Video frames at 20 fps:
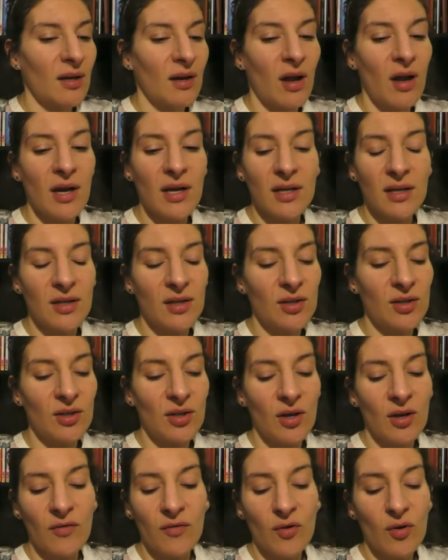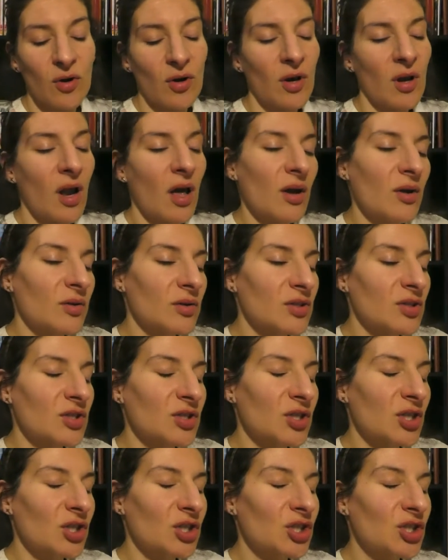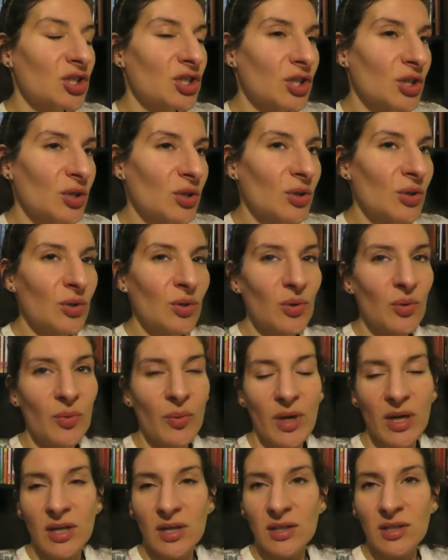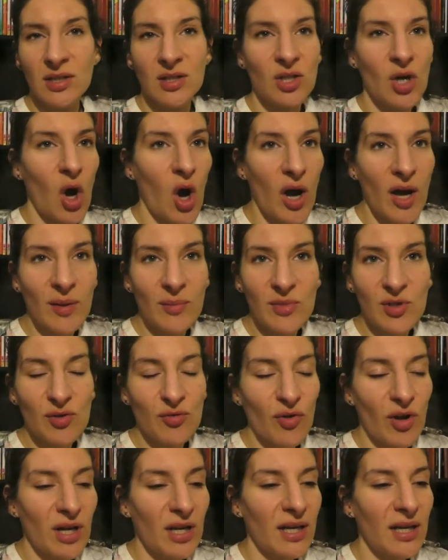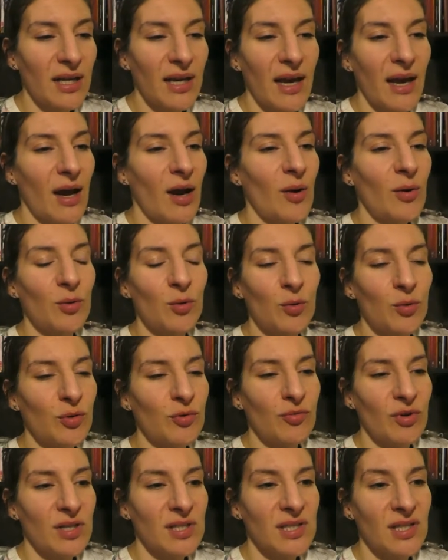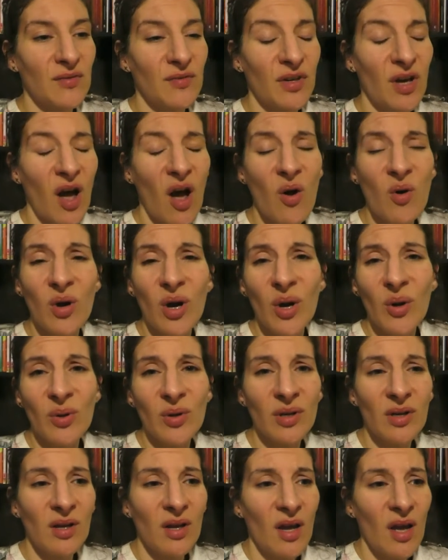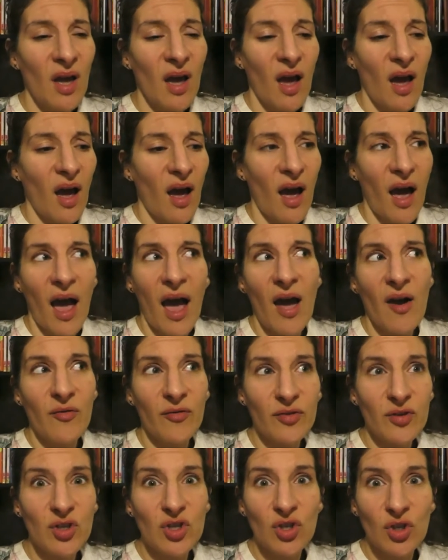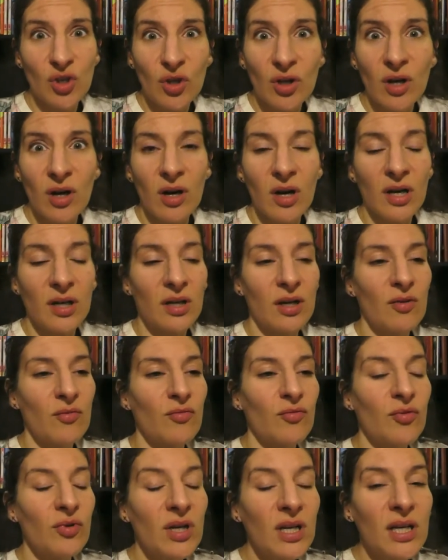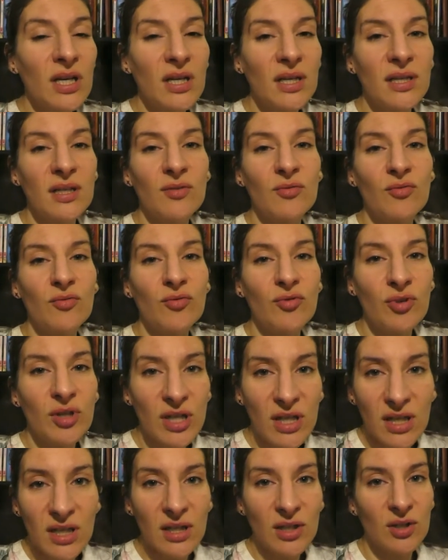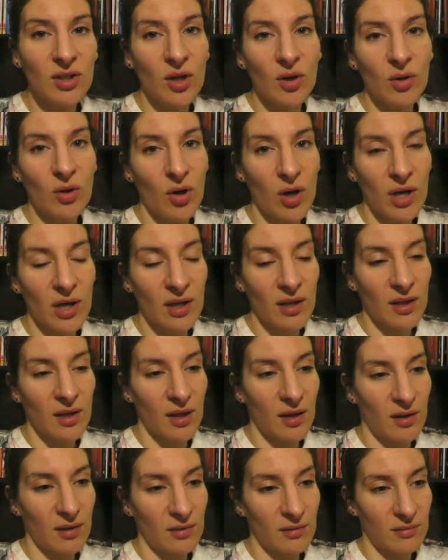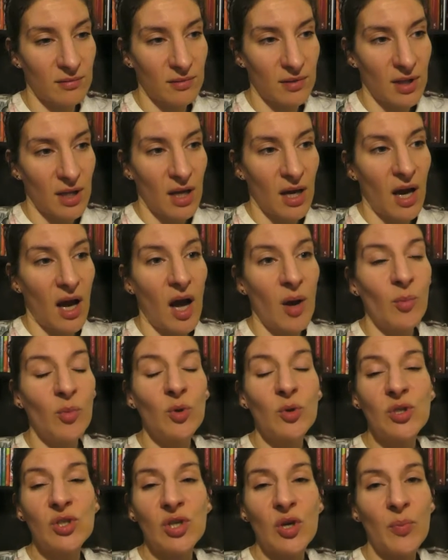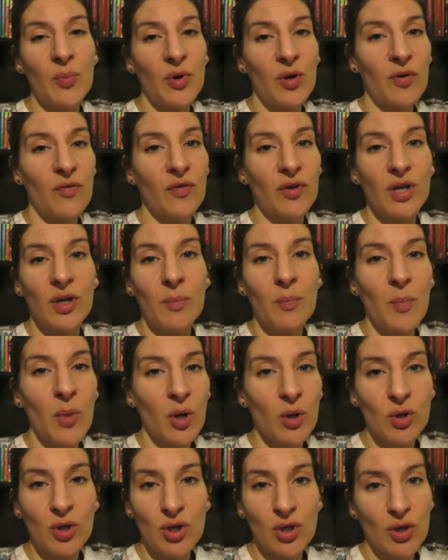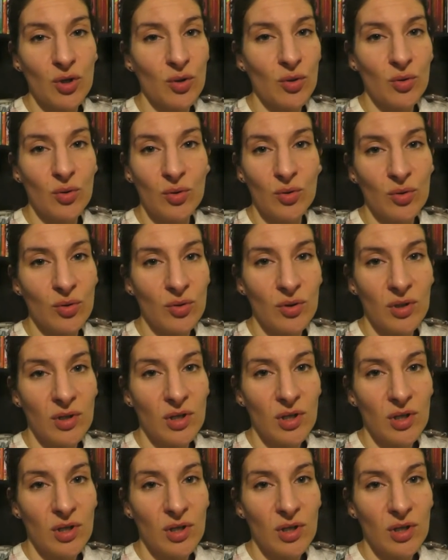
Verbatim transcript: like you know I've got loads to do and time's running out and all the rest of it I'll go and have sugar and I really really don't like that I'm also a bit of an emotional